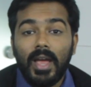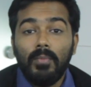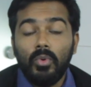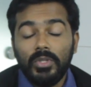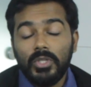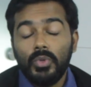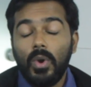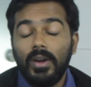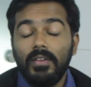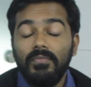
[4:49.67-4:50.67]
and more than
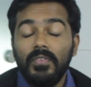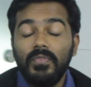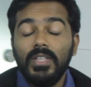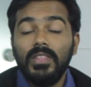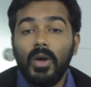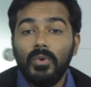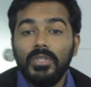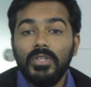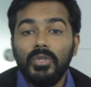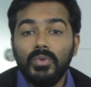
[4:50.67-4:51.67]

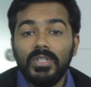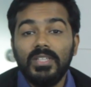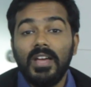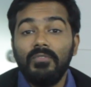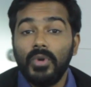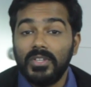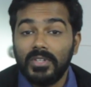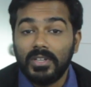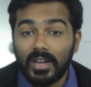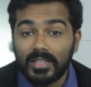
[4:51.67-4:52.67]
250,000 users have
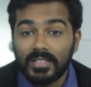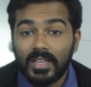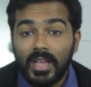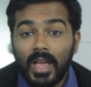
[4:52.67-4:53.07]
trusted us